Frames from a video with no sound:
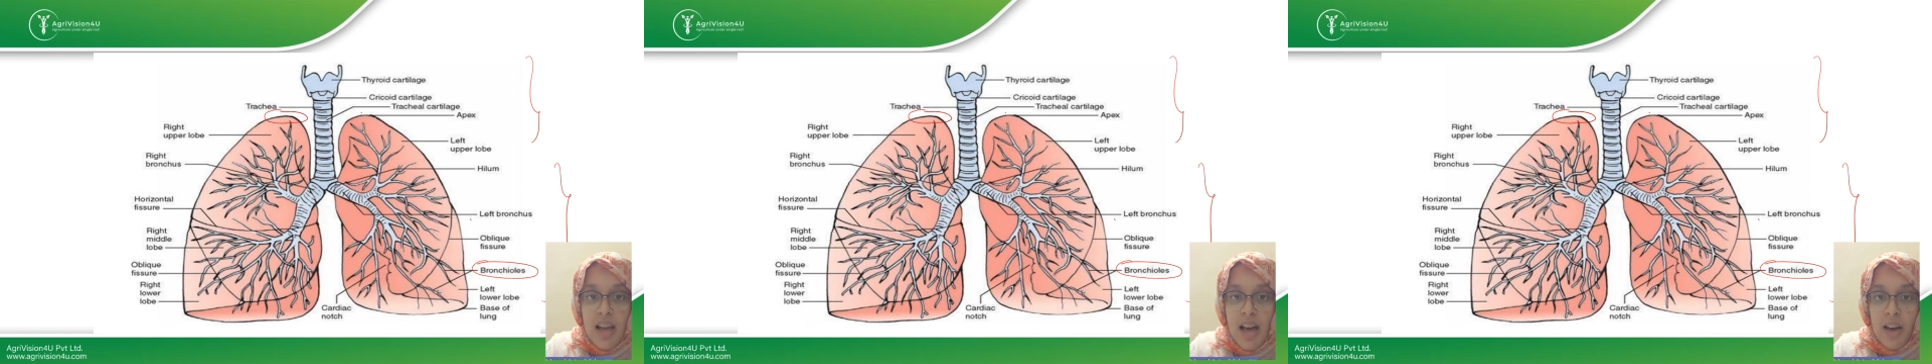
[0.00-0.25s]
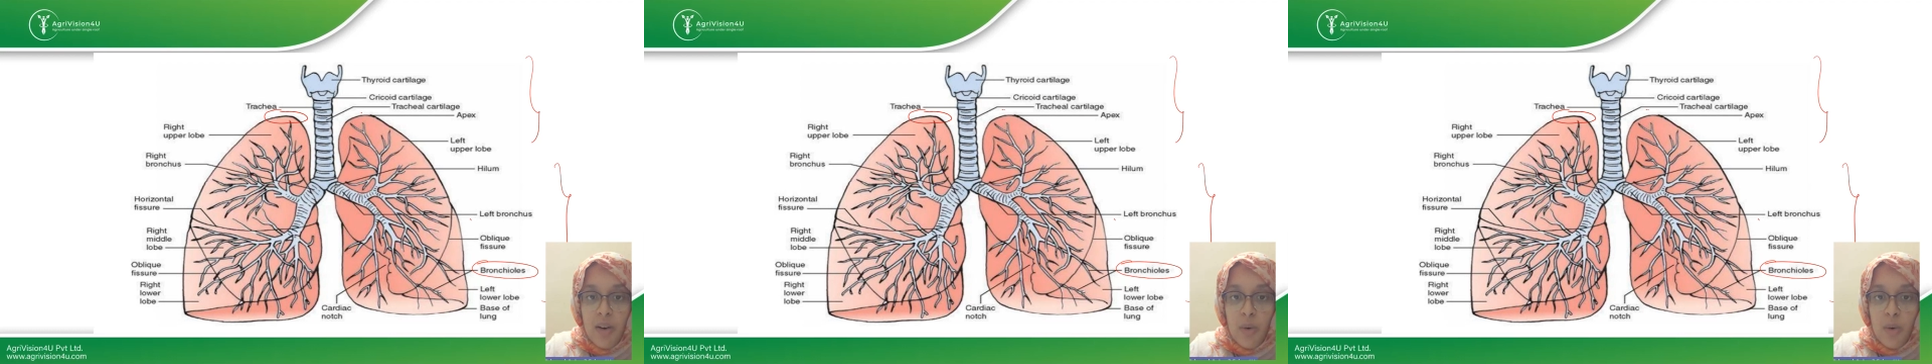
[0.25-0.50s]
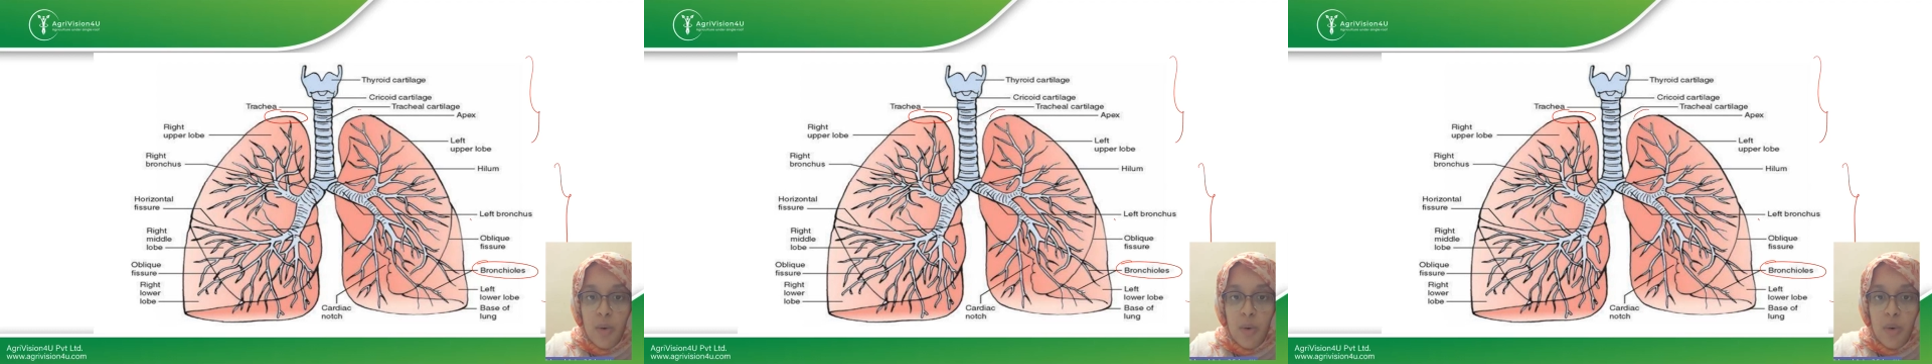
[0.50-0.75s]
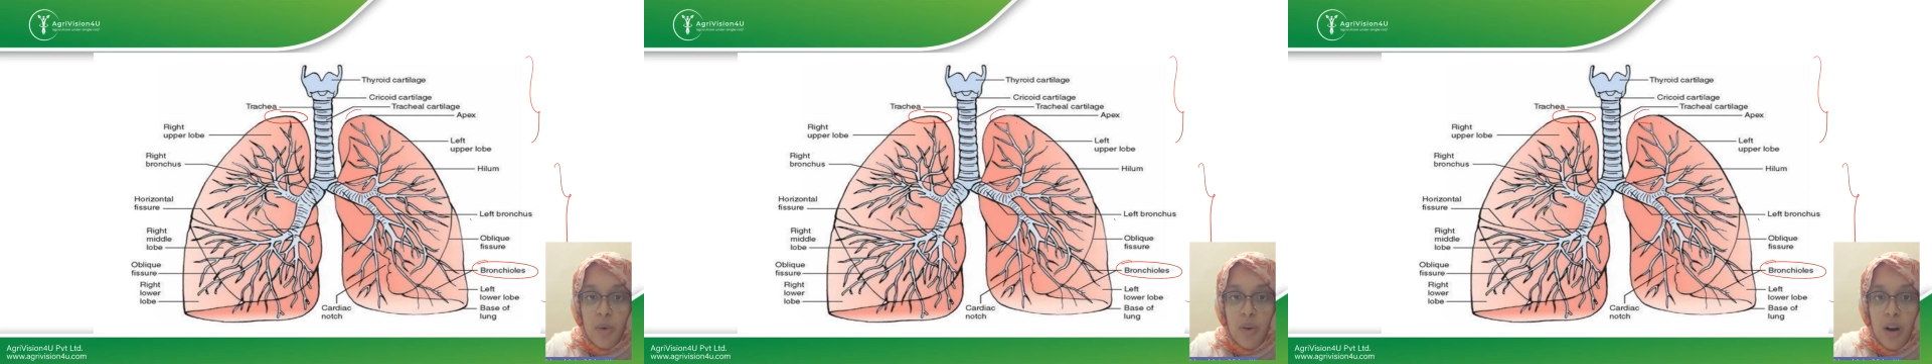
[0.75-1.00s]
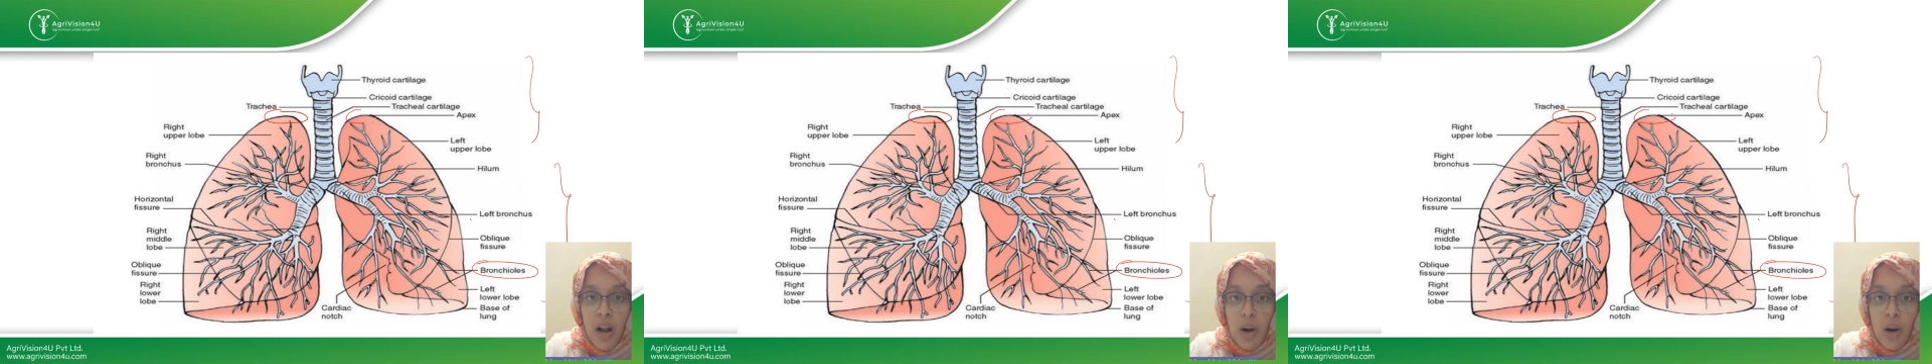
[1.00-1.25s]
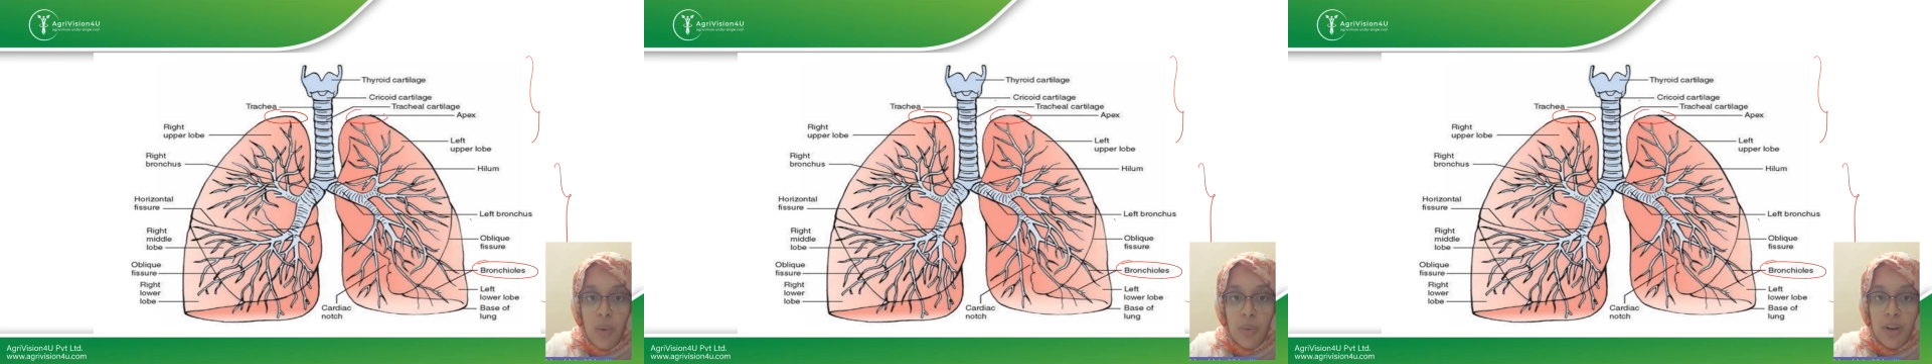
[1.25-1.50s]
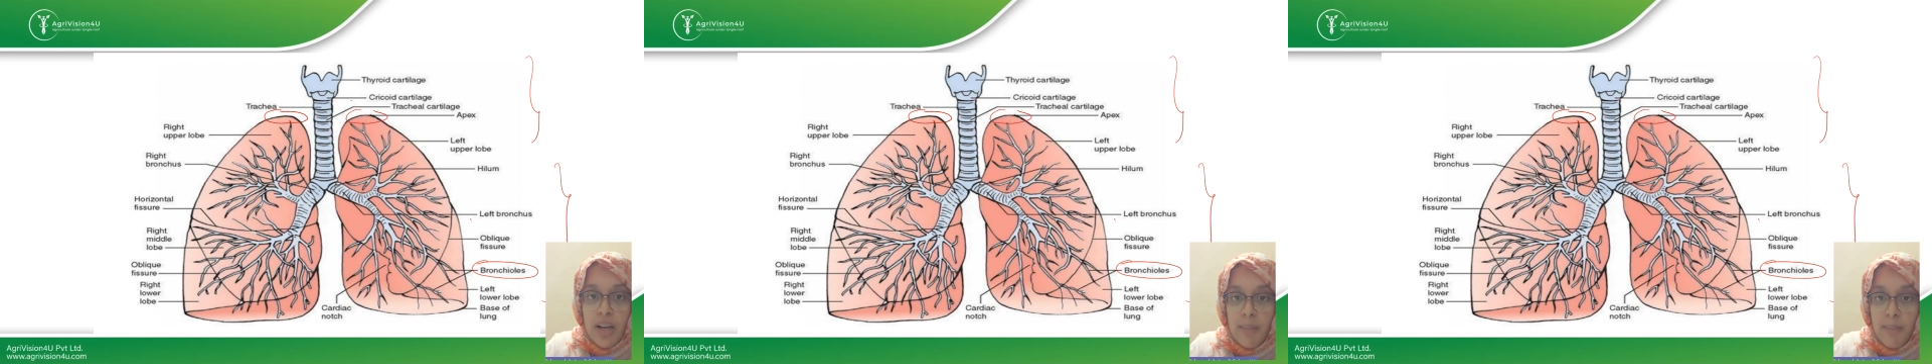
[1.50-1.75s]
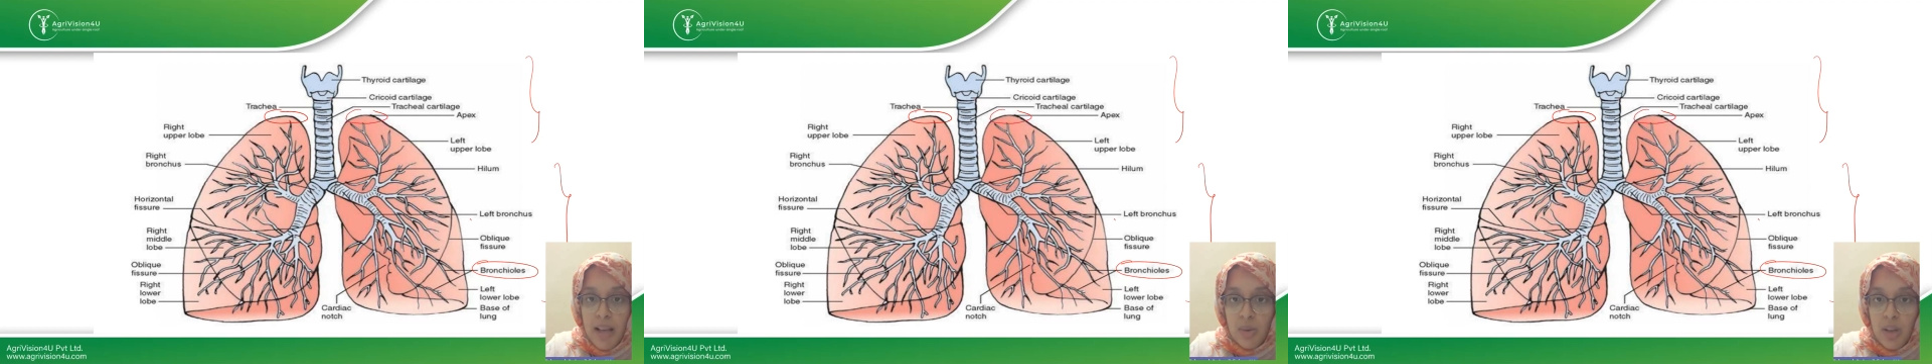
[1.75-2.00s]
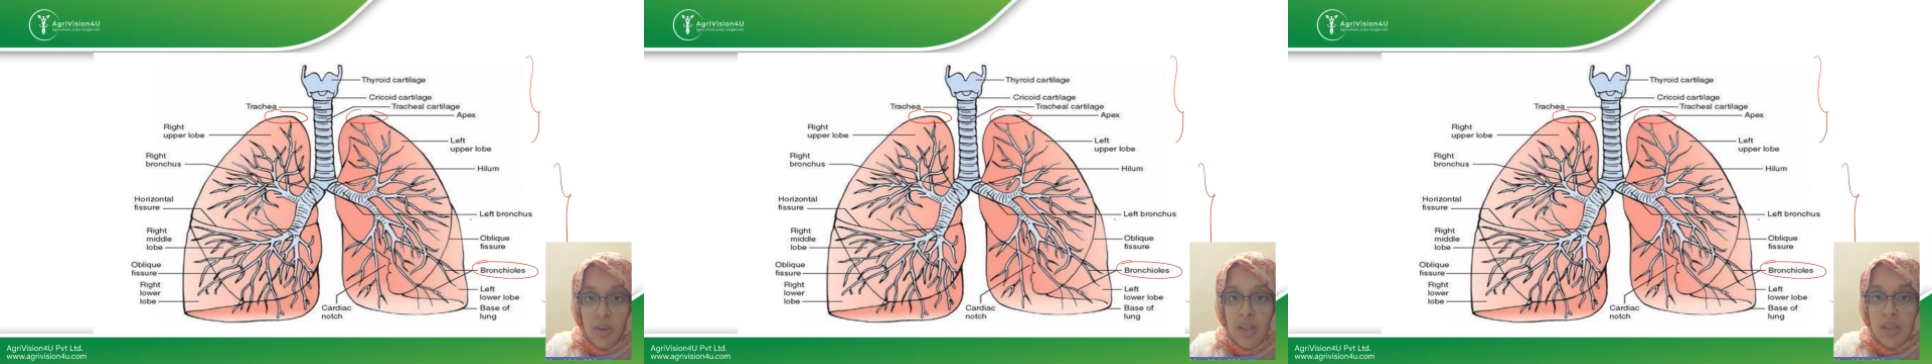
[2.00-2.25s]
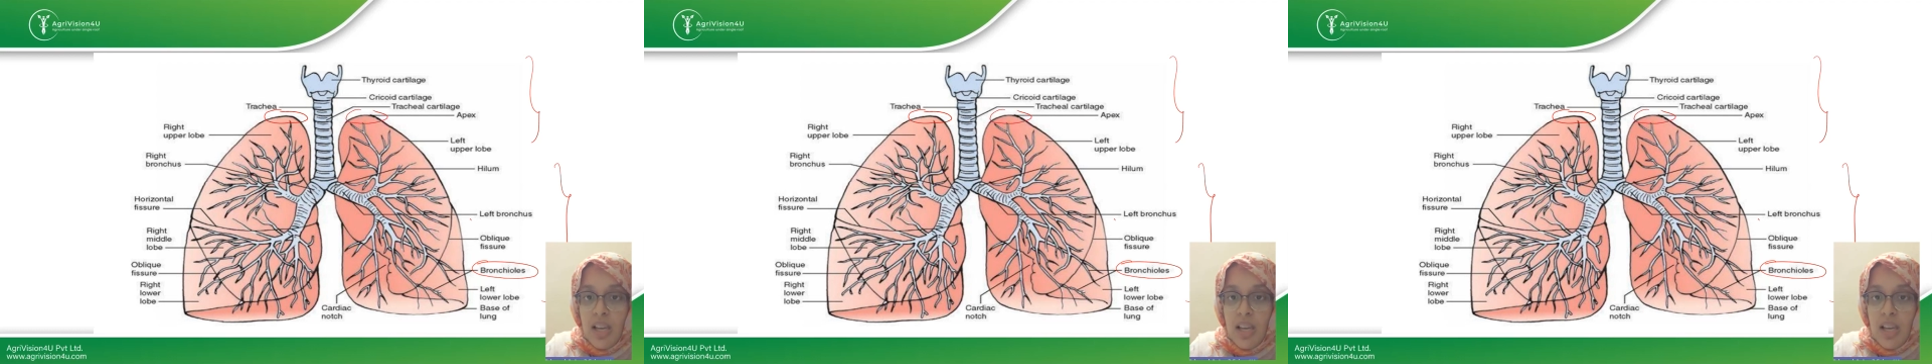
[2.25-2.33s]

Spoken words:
Okay, you can see somewhere it is